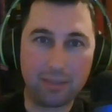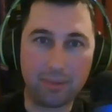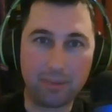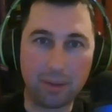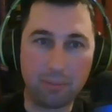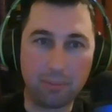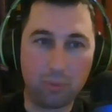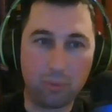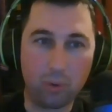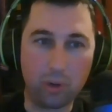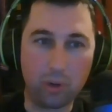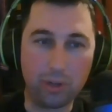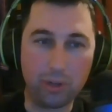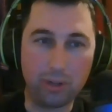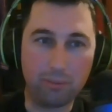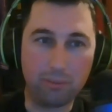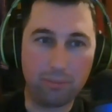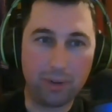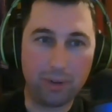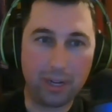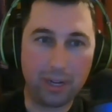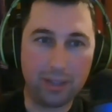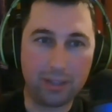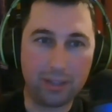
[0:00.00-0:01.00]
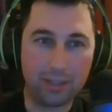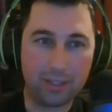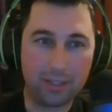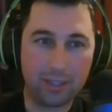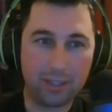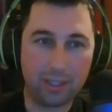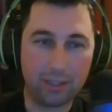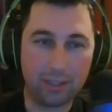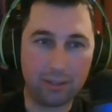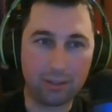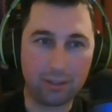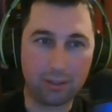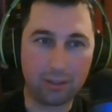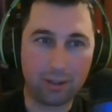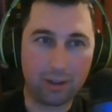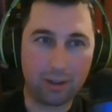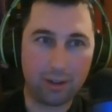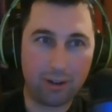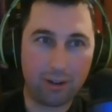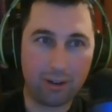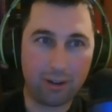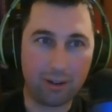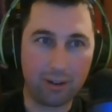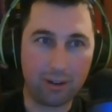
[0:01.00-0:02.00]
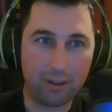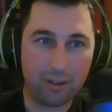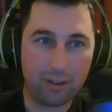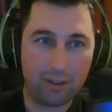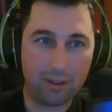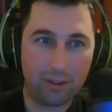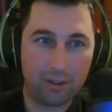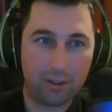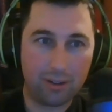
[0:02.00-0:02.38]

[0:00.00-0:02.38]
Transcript: that's my point. You can buy the single cart